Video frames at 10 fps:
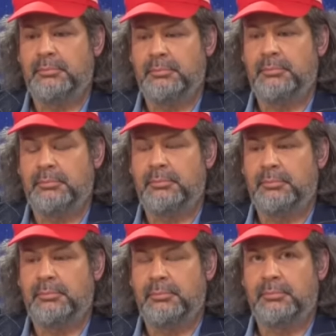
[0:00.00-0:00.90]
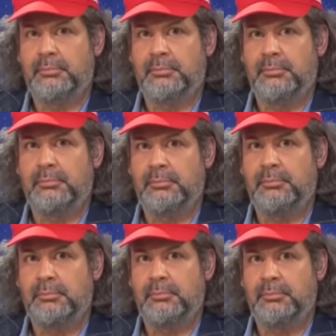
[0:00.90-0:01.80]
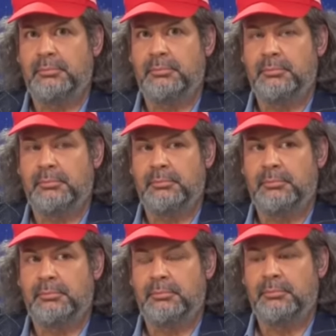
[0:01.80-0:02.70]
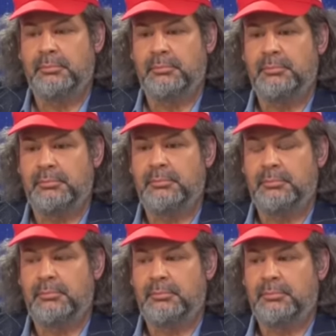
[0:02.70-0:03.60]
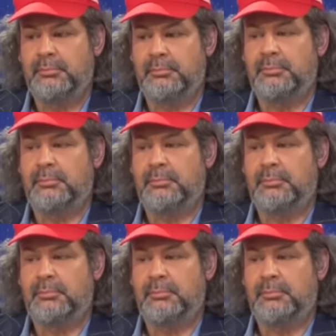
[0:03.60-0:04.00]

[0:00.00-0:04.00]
This person isn't speaking.